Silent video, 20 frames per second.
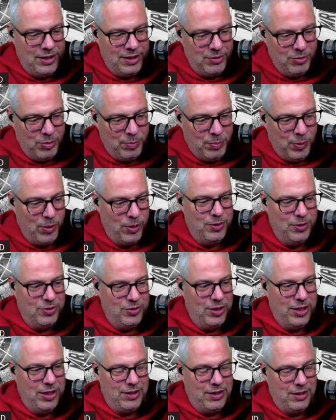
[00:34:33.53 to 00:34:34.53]
reporter's
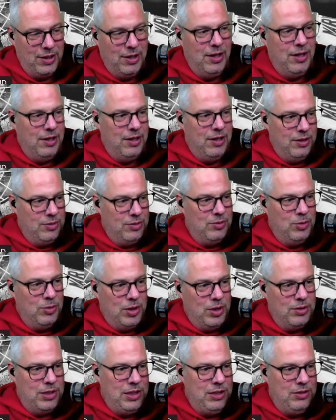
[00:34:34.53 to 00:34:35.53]
like,
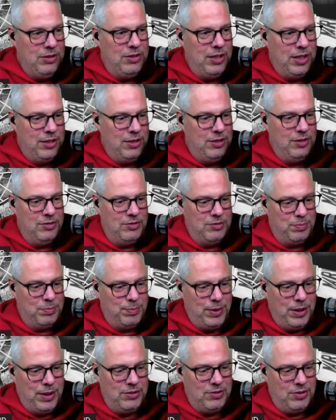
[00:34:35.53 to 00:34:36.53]
well, he said in his
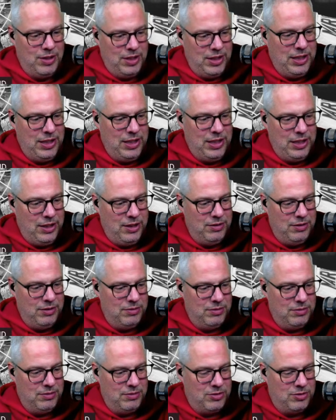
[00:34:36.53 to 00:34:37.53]
press that he
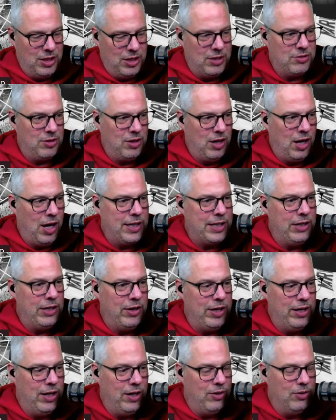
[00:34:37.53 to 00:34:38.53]
sucks at hockey
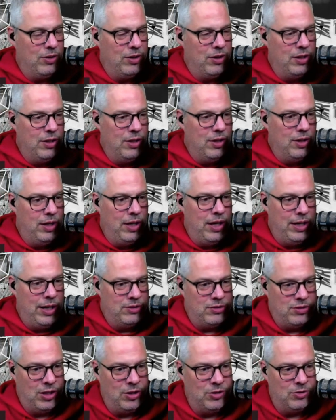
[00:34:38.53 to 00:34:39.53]
right now. And
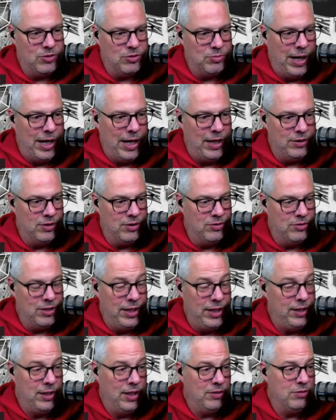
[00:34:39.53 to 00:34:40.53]
Sutter smiled and said
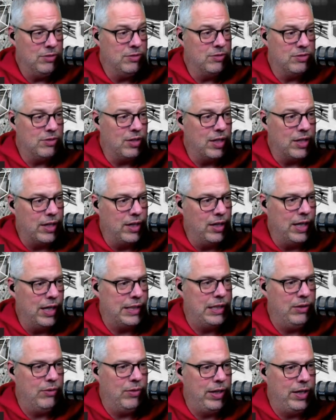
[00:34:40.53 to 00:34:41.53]
he doesn't suck at
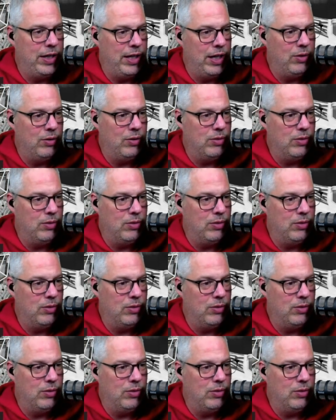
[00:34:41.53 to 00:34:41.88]
hockey right now.